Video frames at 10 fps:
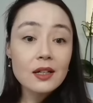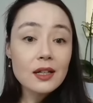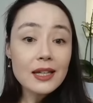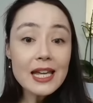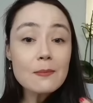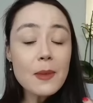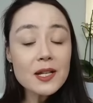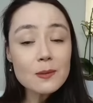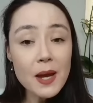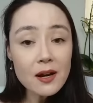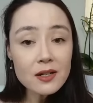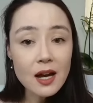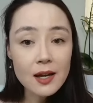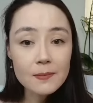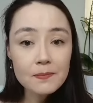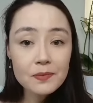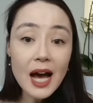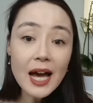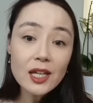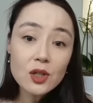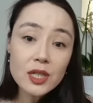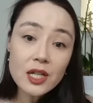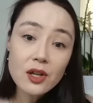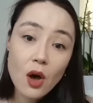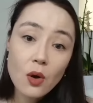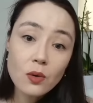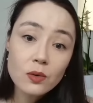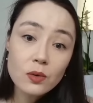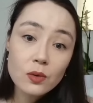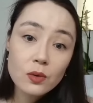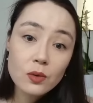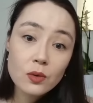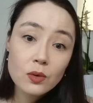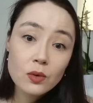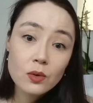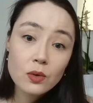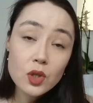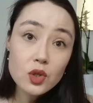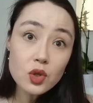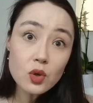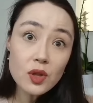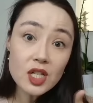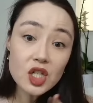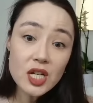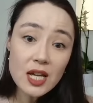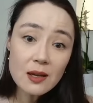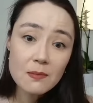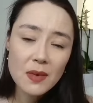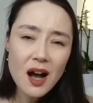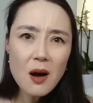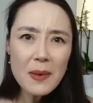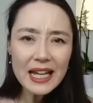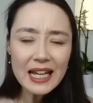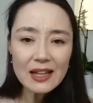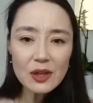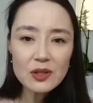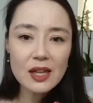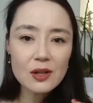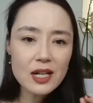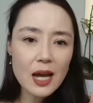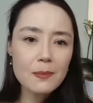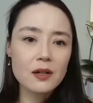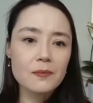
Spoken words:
In my spare time, I usually go to the gym. Oh my God, there's another typo.